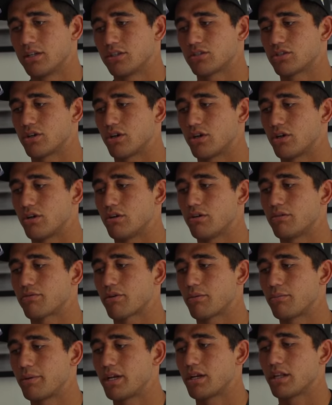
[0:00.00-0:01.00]
So
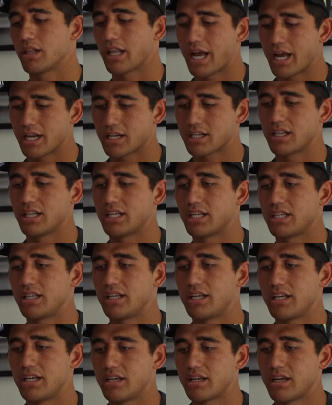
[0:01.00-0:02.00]
for me to land
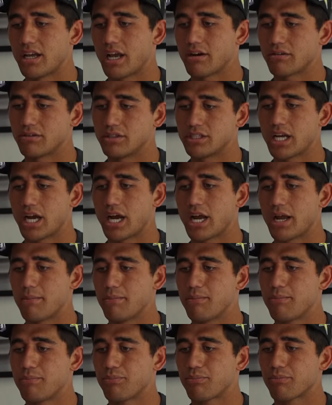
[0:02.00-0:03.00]
cleanly every
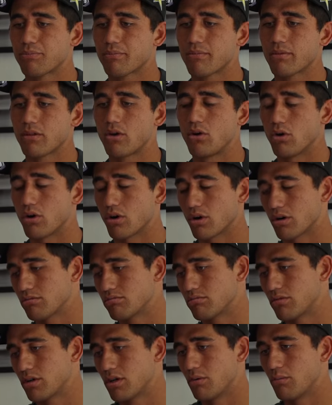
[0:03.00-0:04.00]
time or
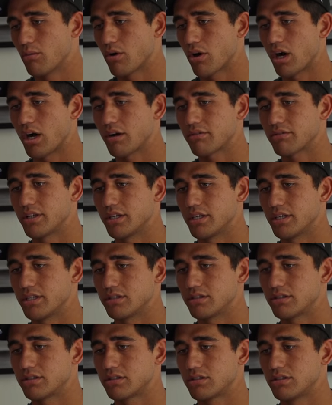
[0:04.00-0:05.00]
more often
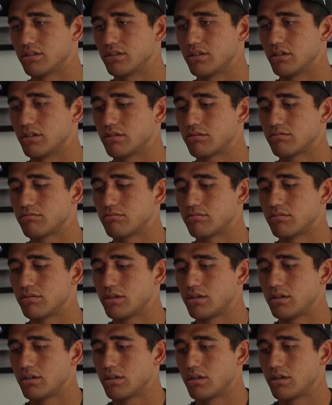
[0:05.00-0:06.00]
is, you know,
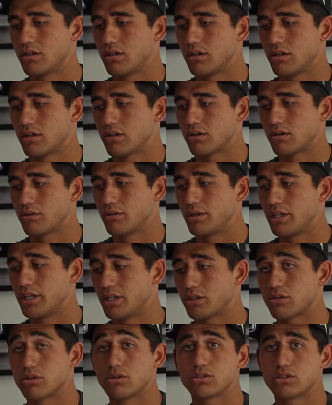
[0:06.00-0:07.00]

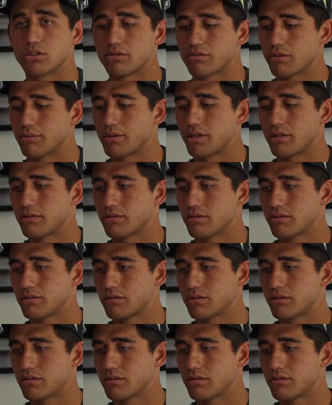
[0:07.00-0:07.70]
really crucial for me.